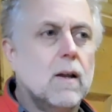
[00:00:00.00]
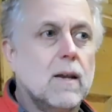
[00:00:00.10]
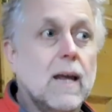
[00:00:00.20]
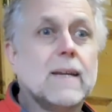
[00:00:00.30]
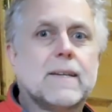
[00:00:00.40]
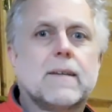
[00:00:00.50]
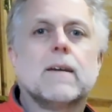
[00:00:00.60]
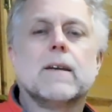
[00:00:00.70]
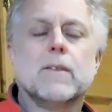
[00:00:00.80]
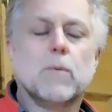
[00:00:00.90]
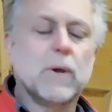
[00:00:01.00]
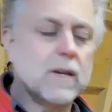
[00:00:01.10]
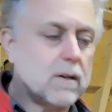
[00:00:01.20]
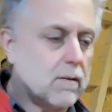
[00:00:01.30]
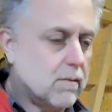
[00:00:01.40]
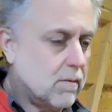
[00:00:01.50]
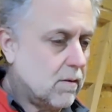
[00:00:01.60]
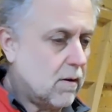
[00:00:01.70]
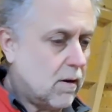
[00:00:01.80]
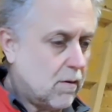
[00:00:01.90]
late in the week,
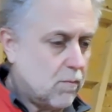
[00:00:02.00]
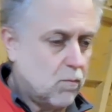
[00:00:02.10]
I